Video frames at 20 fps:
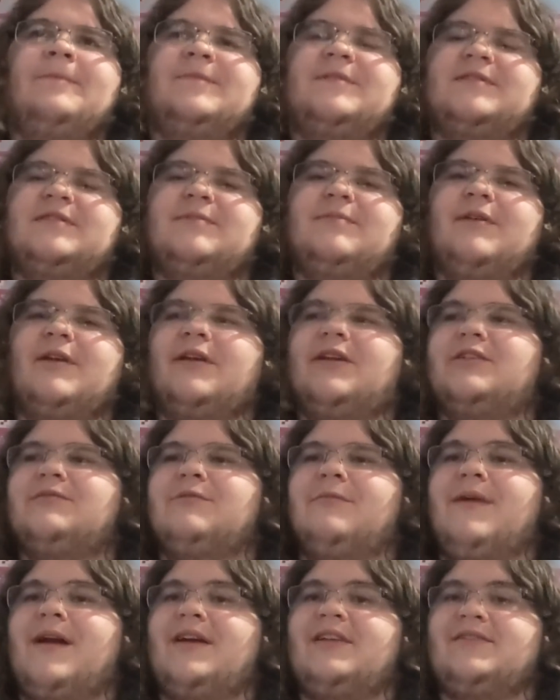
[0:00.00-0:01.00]
Since it's been on
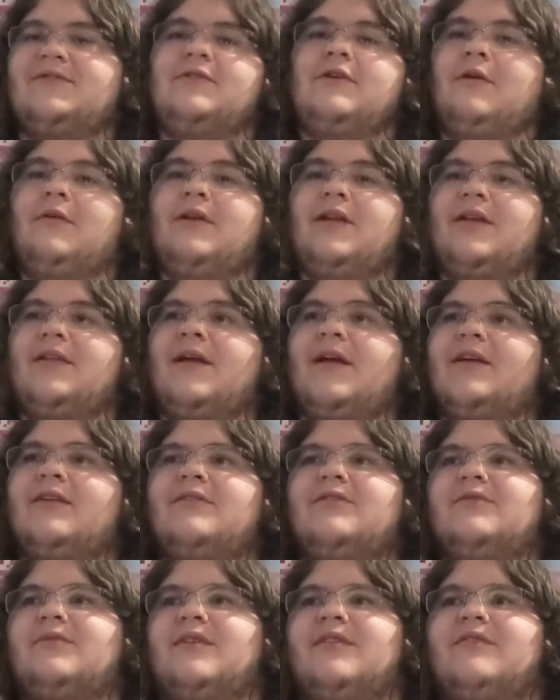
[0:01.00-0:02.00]
HBO Max for already
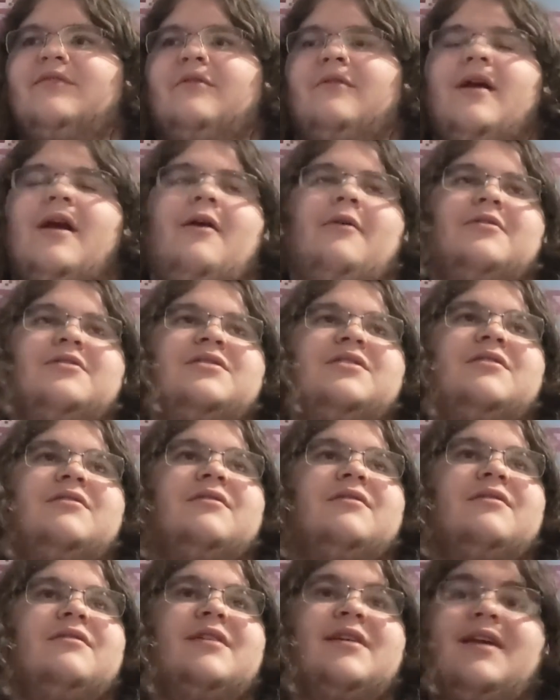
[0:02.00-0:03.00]
like 24 hours
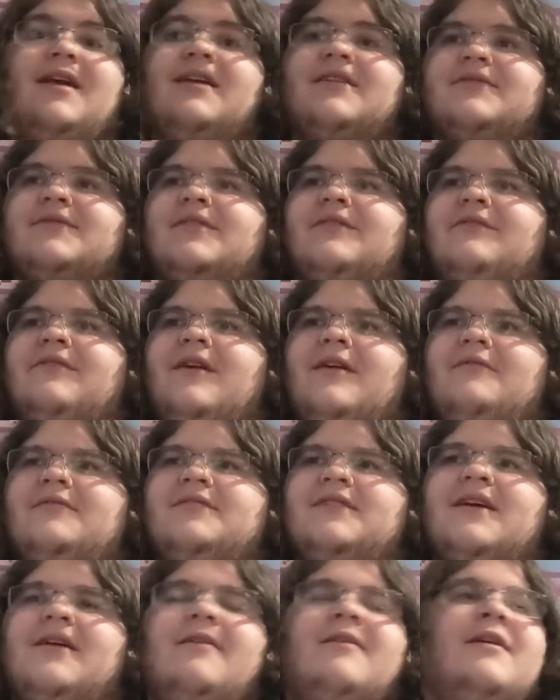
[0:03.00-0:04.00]
near, like yeah, 24
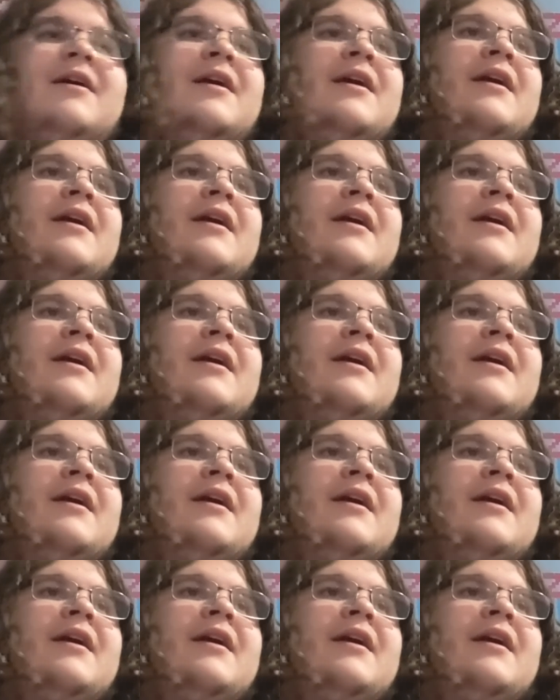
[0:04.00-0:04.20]
hours now.